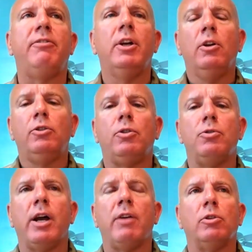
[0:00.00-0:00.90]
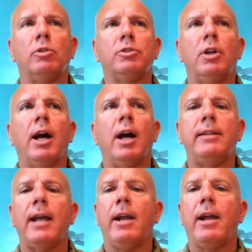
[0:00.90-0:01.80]
So General
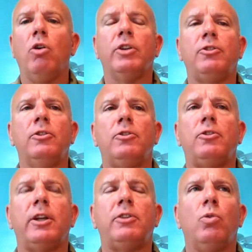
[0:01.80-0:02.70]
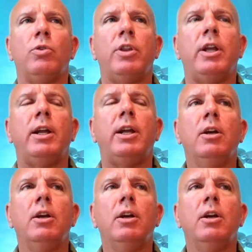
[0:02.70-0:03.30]
Dan Hokanson sits on the